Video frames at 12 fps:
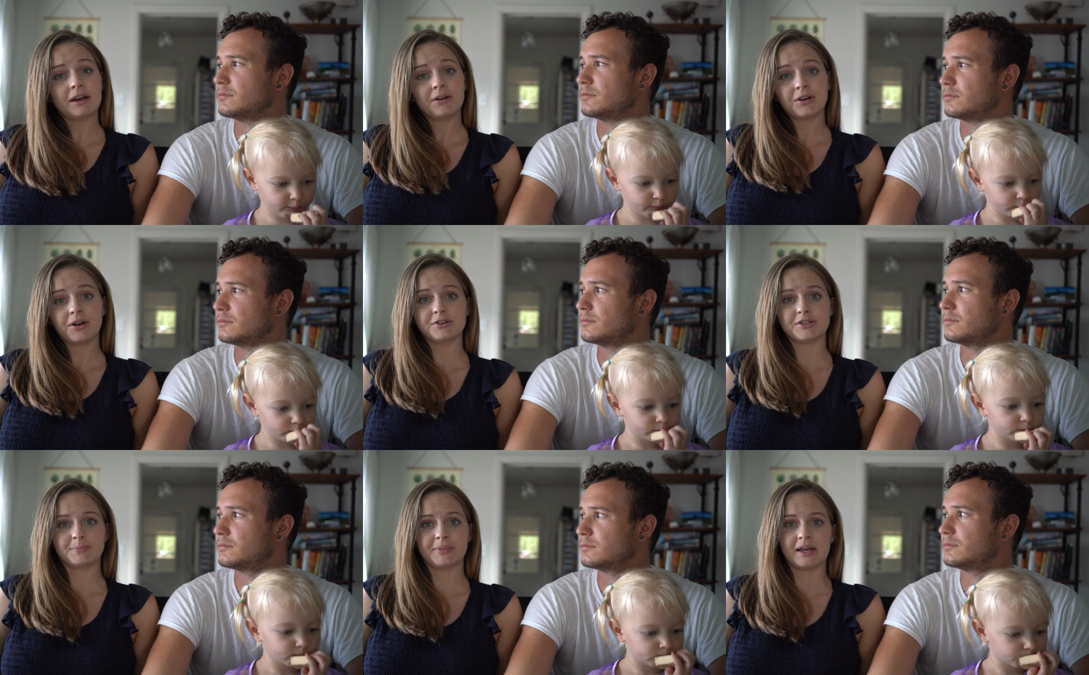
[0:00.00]
Speaker 1: see how it
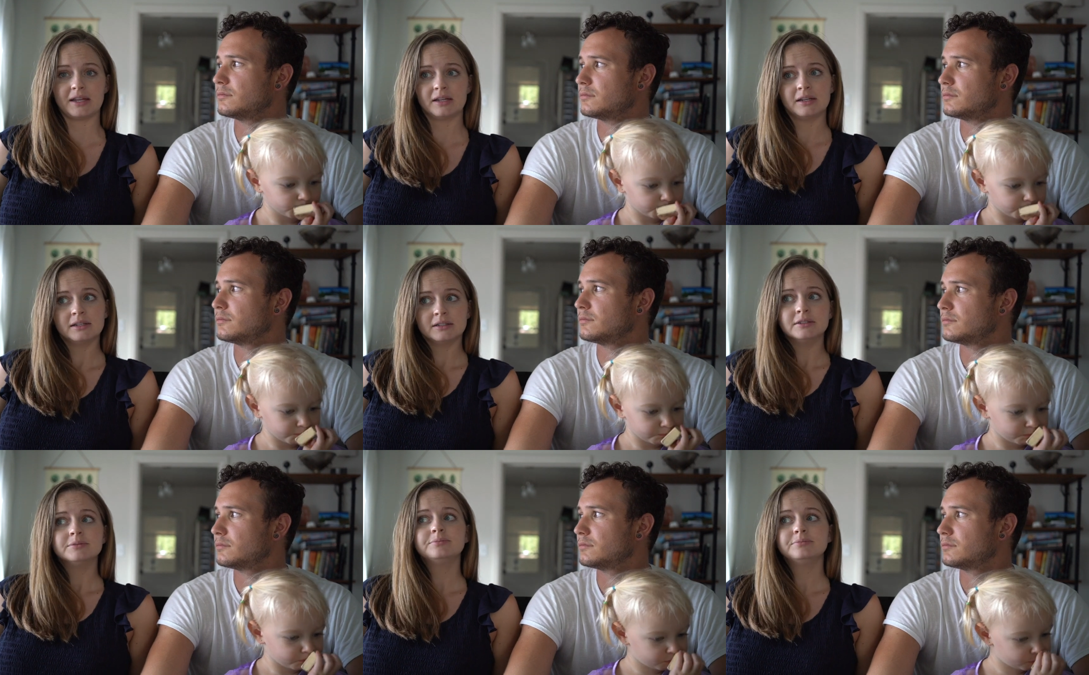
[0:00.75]
goes, but
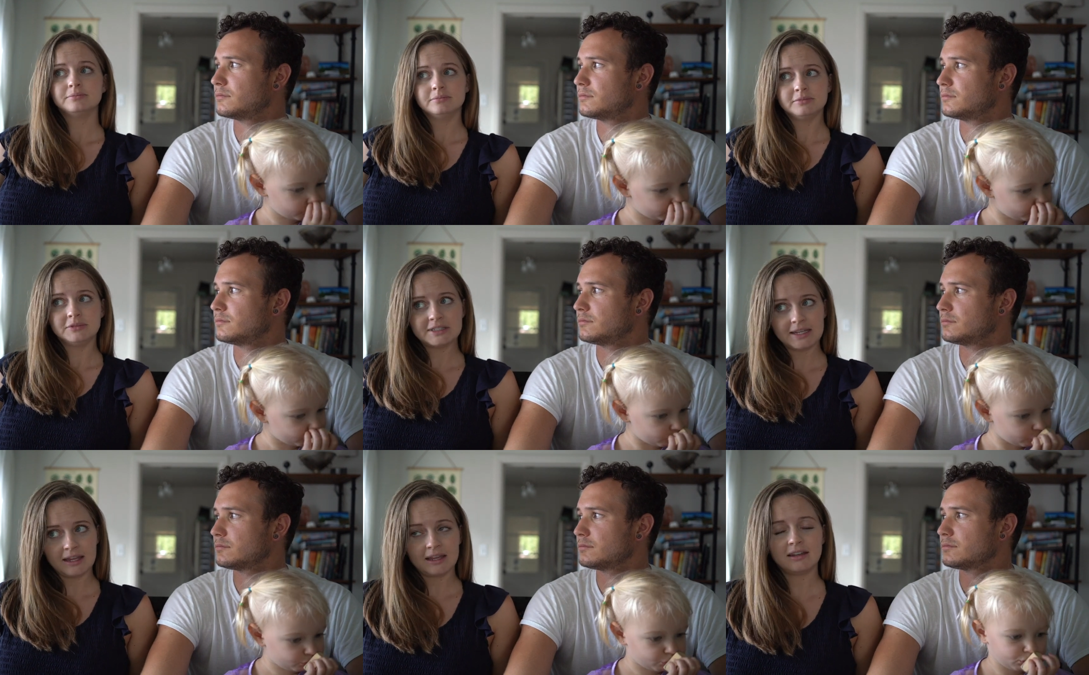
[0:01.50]

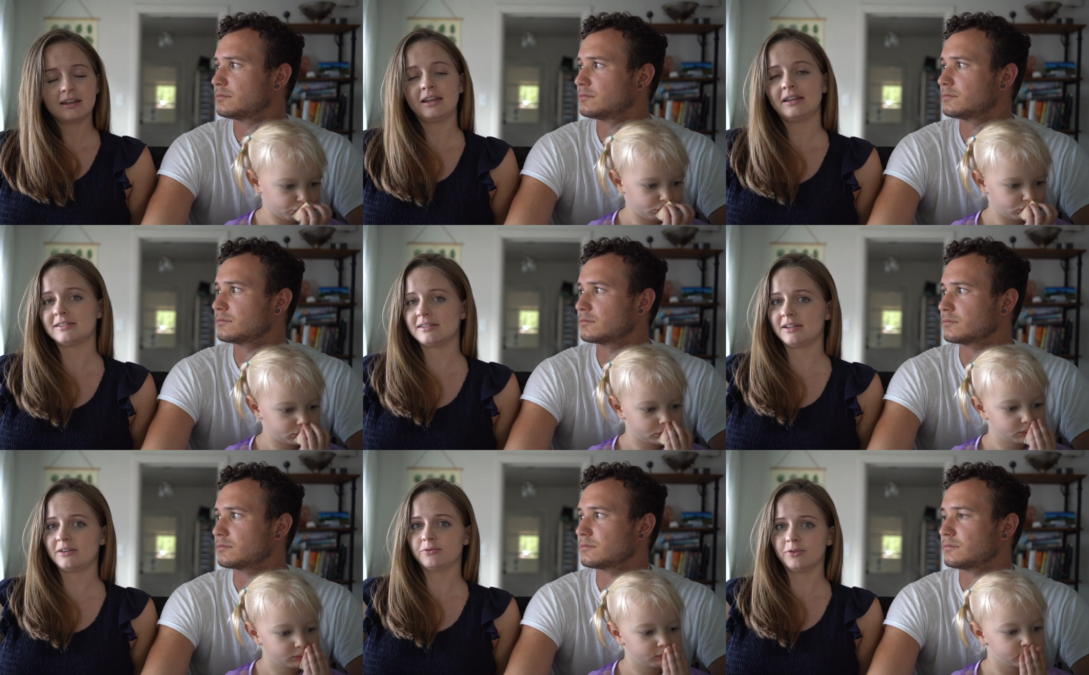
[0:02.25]
taking it
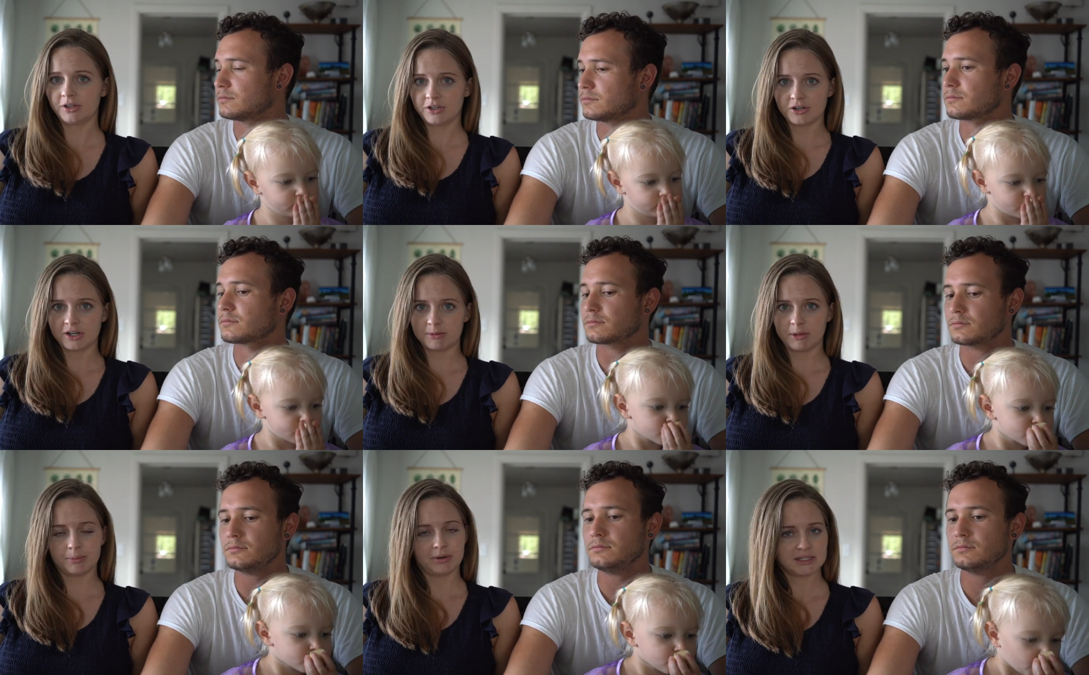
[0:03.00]
easy, really trying to
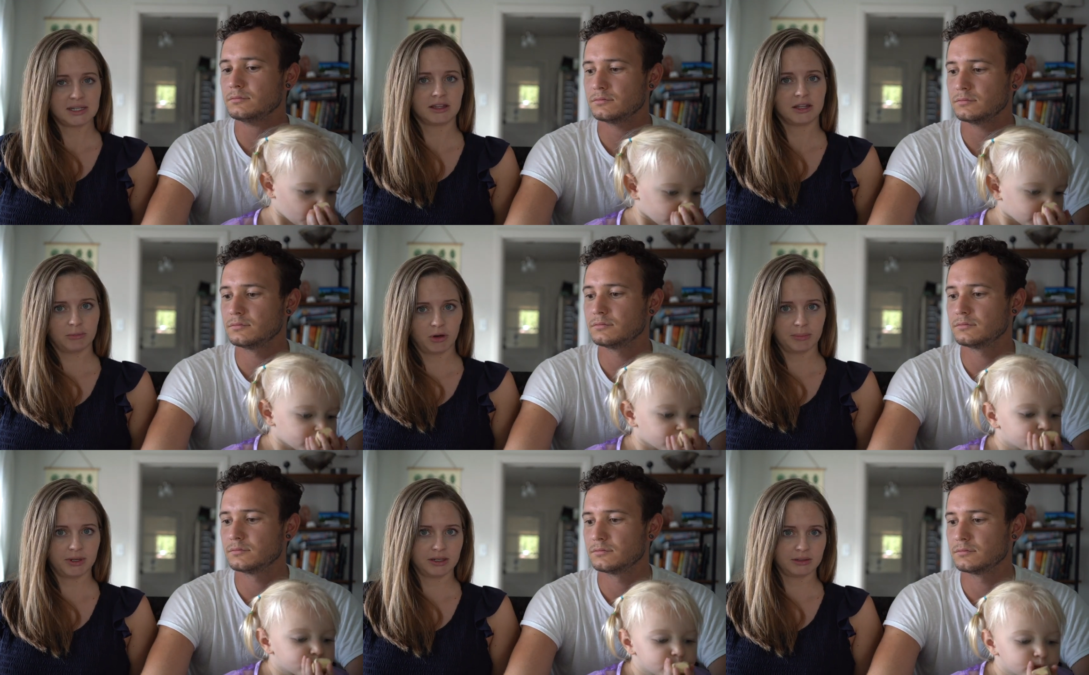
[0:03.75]
be present in the
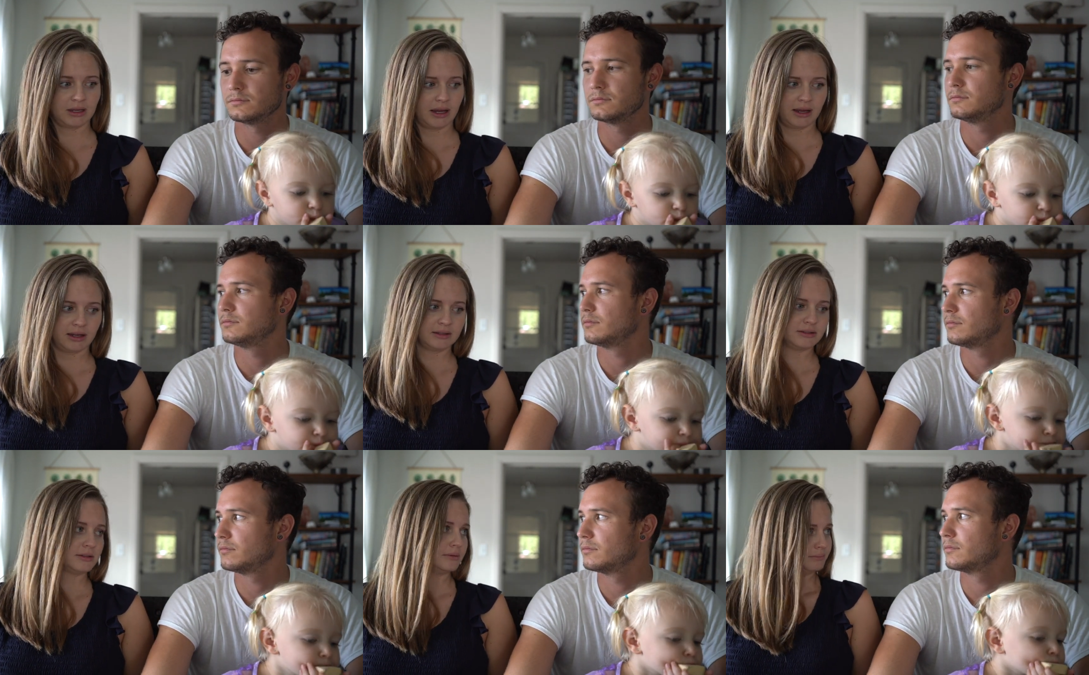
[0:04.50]
moment
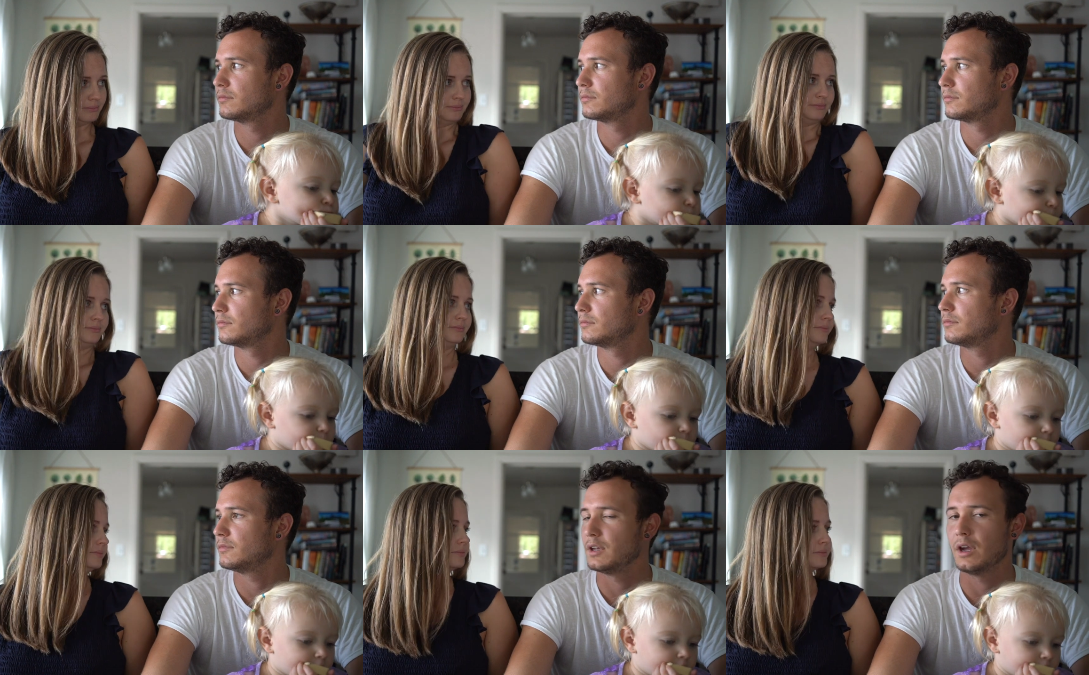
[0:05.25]
and
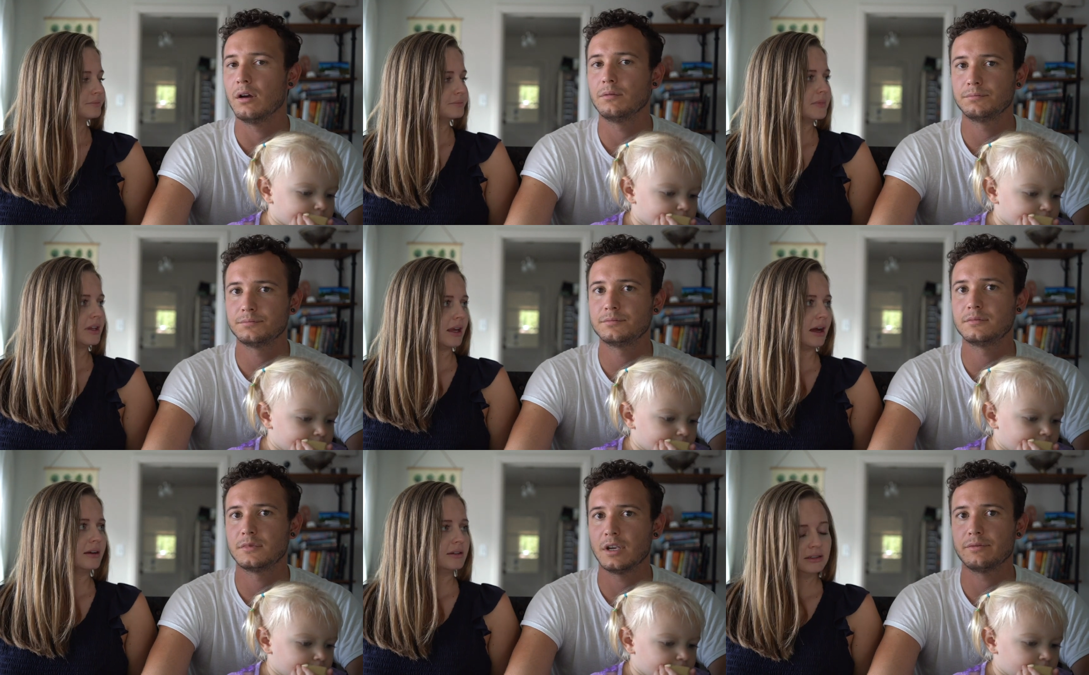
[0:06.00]
Speaker 2: yeah.
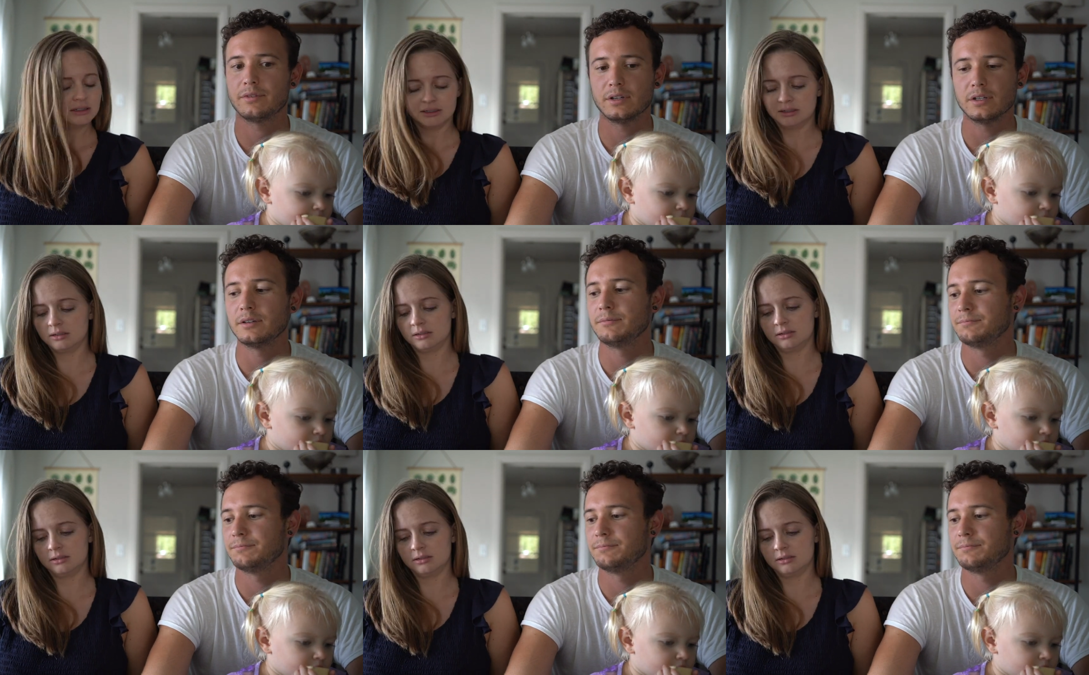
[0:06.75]
Yeah. Definitely.